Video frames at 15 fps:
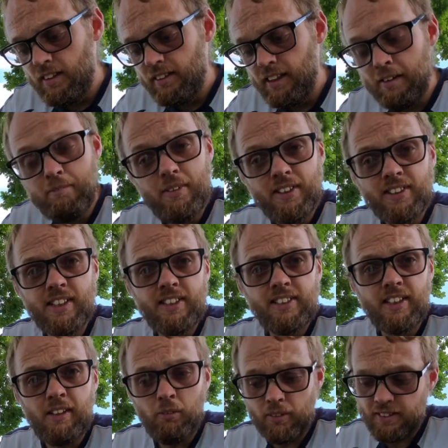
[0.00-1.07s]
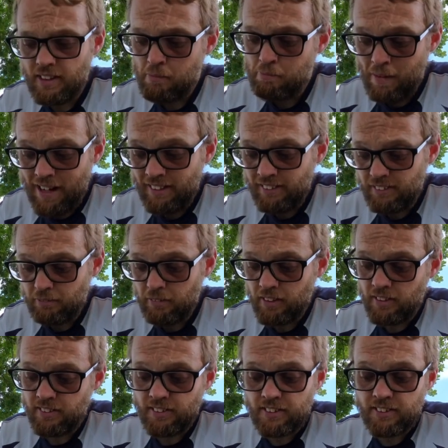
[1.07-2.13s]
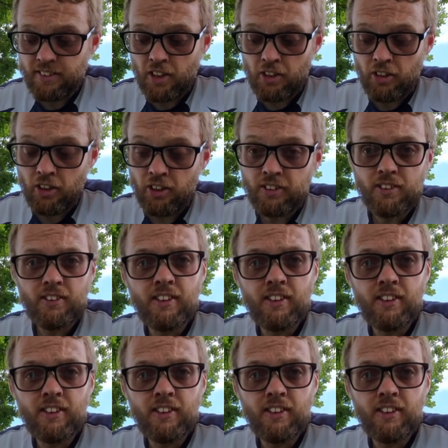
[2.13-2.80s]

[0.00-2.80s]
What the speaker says: The NPCC want it banned because it's so good.